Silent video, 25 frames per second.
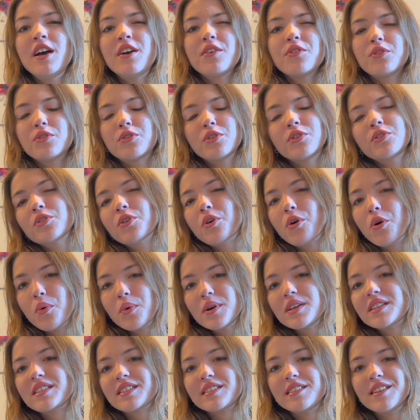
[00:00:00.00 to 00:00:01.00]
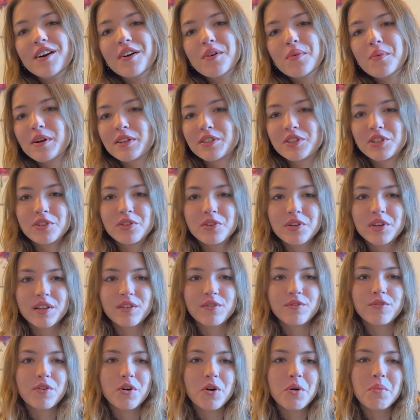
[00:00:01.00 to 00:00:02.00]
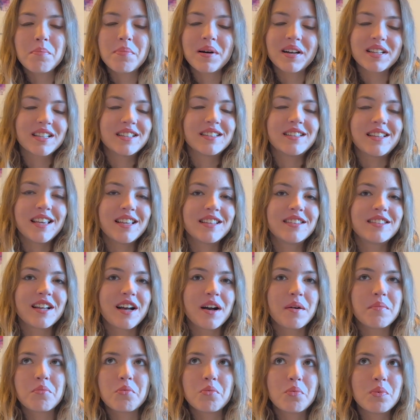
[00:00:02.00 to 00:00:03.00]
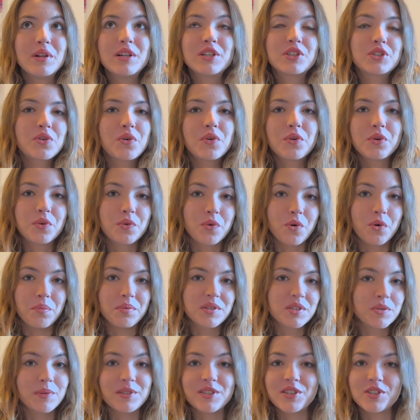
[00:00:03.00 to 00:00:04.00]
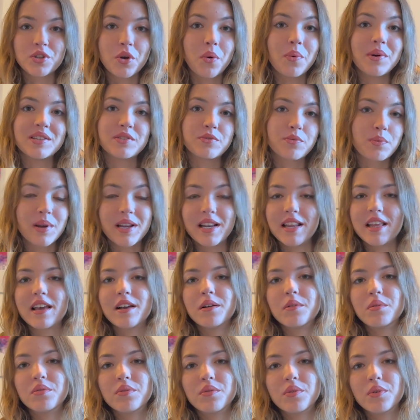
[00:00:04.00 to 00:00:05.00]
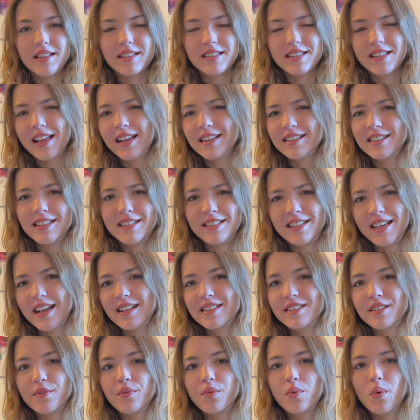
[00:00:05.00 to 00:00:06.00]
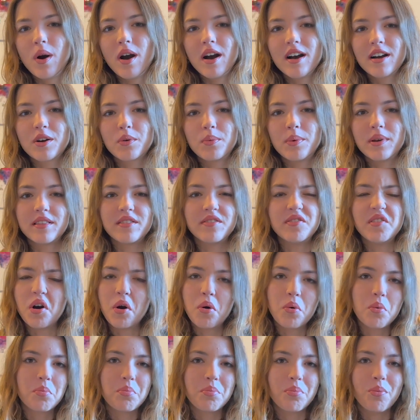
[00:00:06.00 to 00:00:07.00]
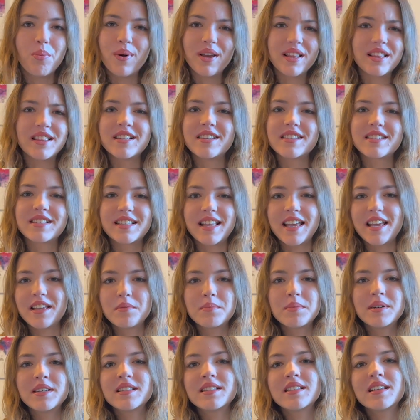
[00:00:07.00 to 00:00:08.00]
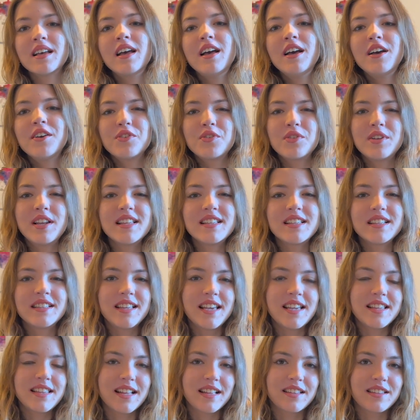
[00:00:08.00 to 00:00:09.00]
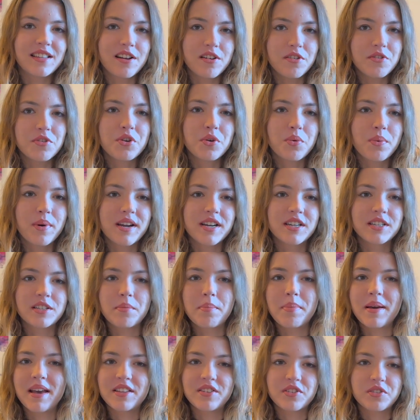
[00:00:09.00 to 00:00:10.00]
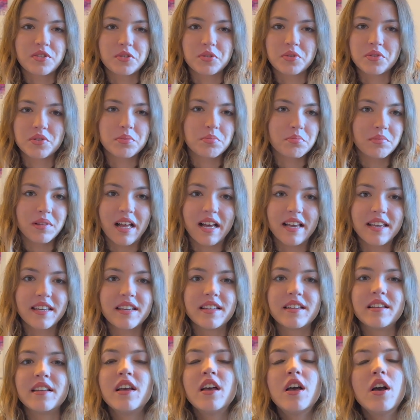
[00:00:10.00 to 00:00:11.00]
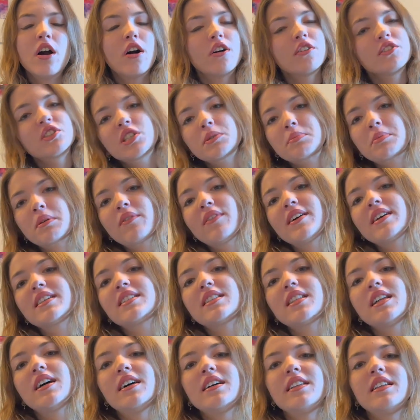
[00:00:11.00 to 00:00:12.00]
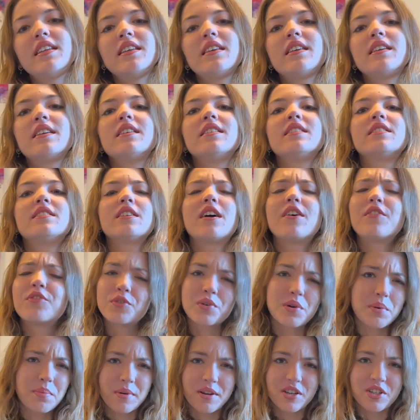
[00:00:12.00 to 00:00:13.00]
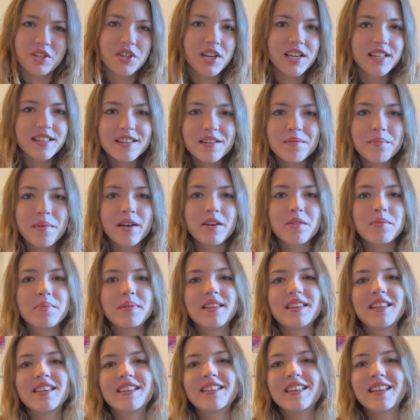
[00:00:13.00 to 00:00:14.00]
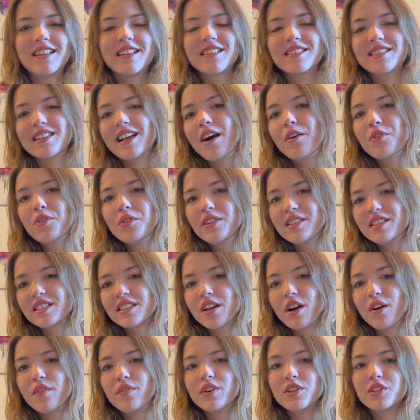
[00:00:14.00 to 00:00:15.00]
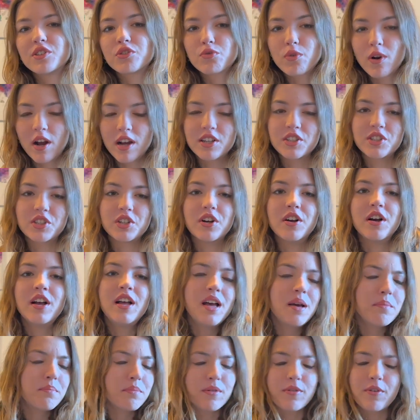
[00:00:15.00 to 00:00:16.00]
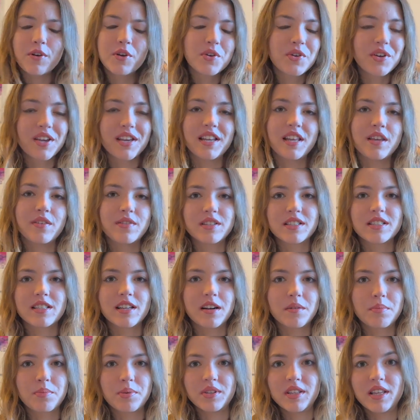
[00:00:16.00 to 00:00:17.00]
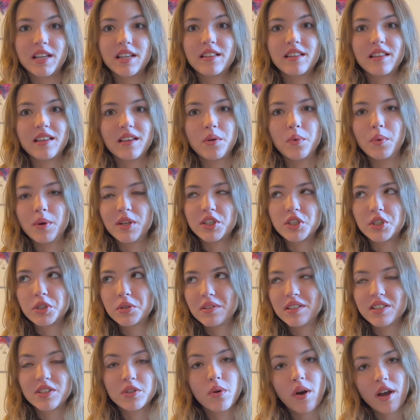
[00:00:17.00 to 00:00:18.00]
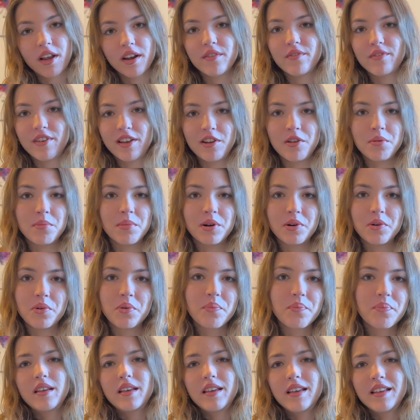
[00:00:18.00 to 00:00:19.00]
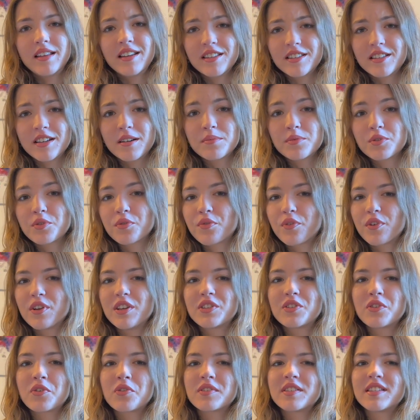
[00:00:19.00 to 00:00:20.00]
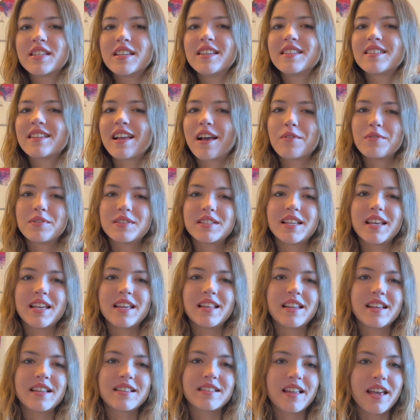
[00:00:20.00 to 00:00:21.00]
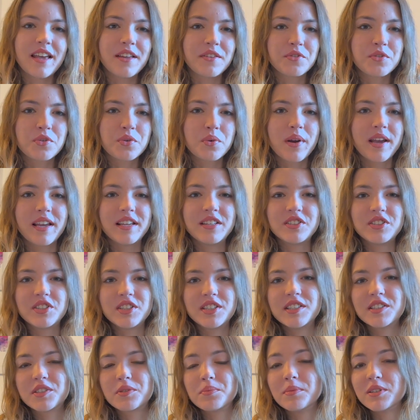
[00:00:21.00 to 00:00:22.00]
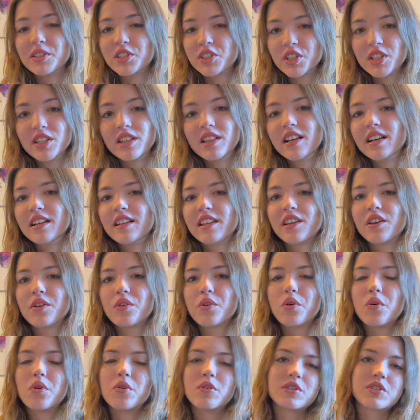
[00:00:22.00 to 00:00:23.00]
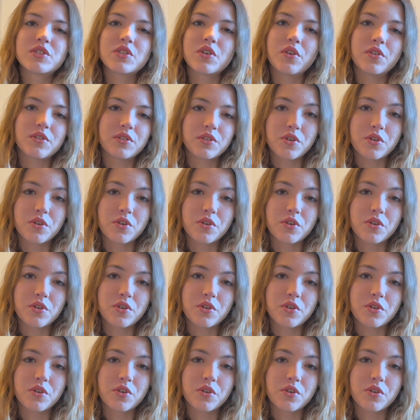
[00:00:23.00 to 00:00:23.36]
You don't always know what you're looking for, but the data will show you groups, which is always really helpful. It's like detective work with no witness statement. You let the data tell you where the patterns lie in. Unsupervised learning is underappreciated in my opinion, and it's how you discover structure before you can even start predicting, which is quite invaluable. And in terms of resources, I would say that Andrew Ng's machine learning course on